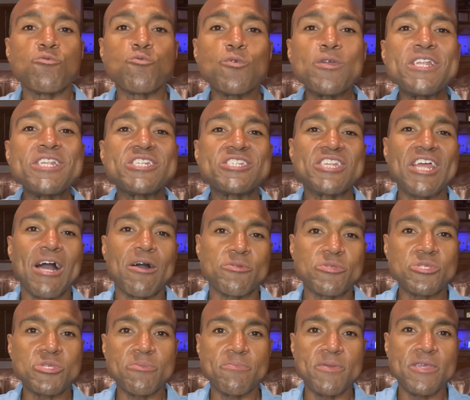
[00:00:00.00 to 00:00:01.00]
reached out
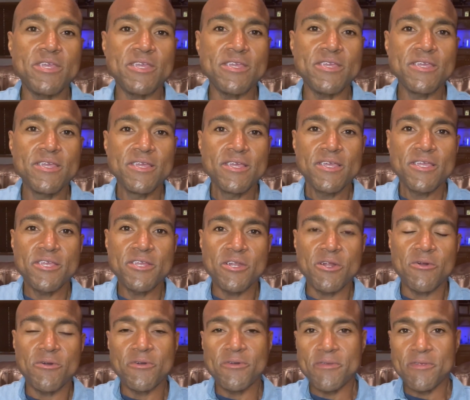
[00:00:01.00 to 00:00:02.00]
to me, you
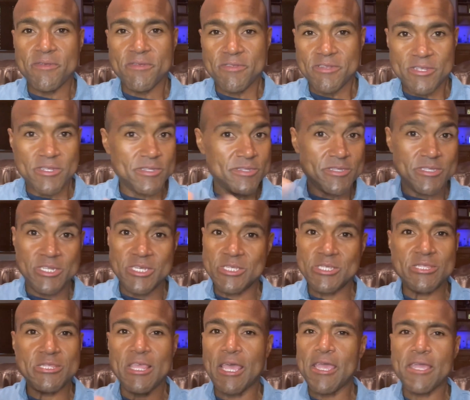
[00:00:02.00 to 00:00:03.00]
know, just
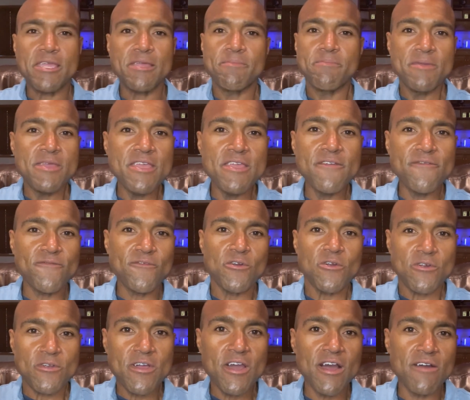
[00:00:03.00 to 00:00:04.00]
thanking me
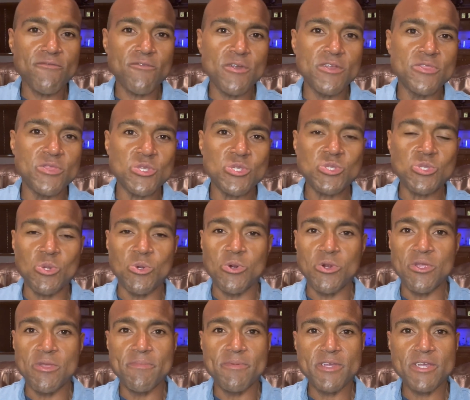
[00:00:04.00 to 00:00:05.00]
for covering the
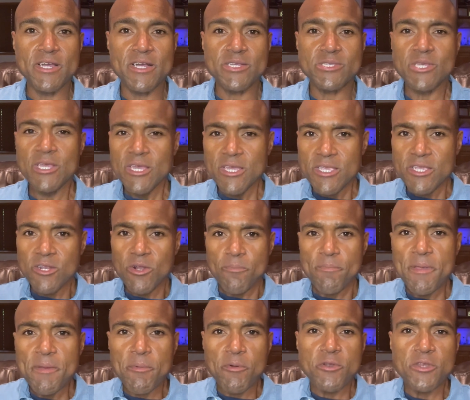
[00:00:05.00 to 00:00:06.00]
story because, you know,
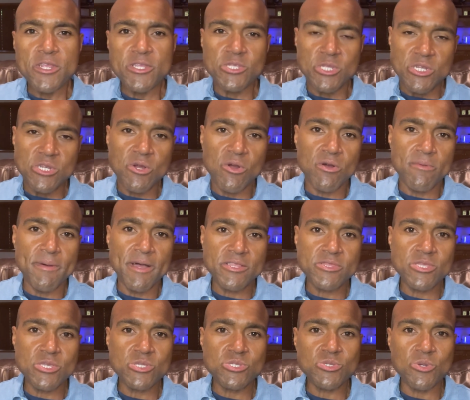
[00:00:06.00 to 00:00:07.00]
people need to know about
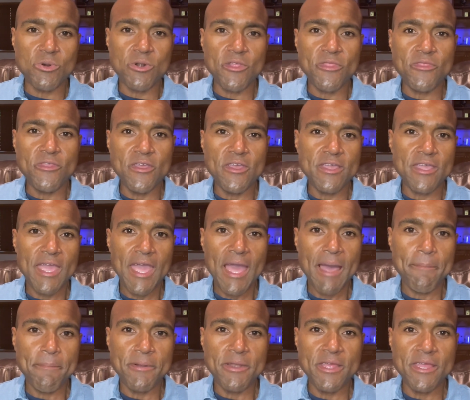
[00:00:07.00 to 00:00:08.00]
this sort of thing
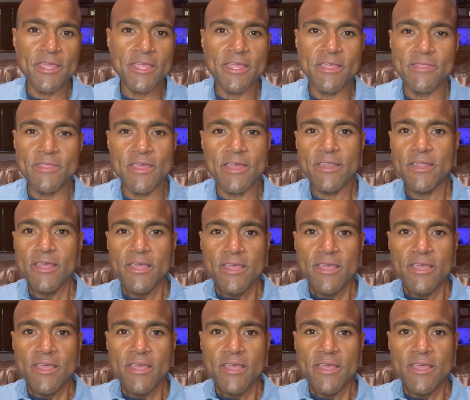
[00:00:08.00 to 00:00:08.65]
happening and that,